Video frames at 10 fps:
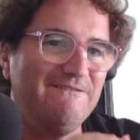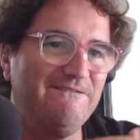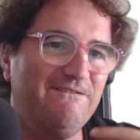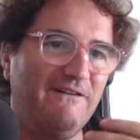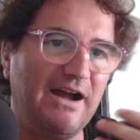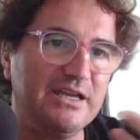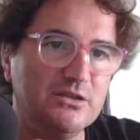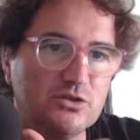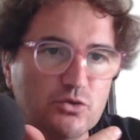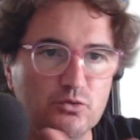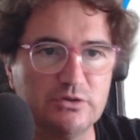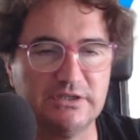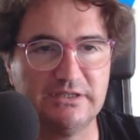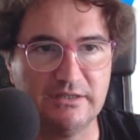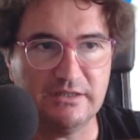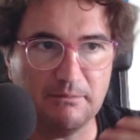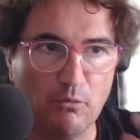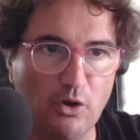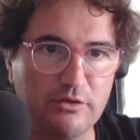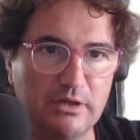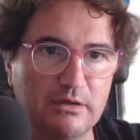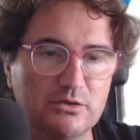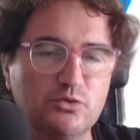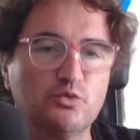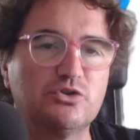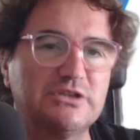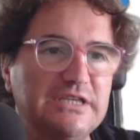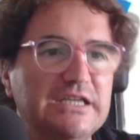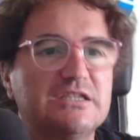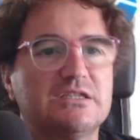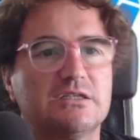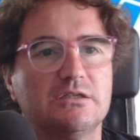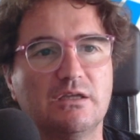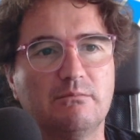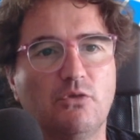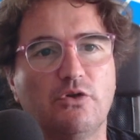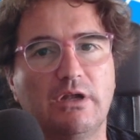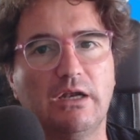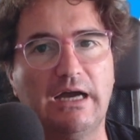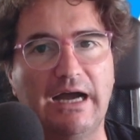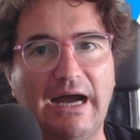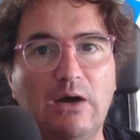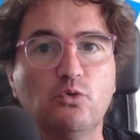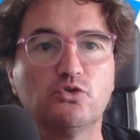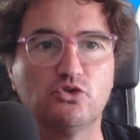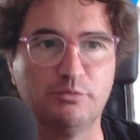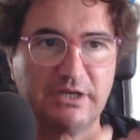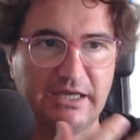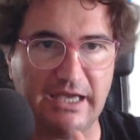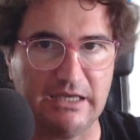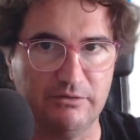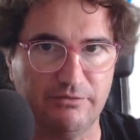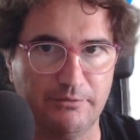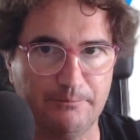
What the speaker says: fine-tune the model to teach the model how to behave.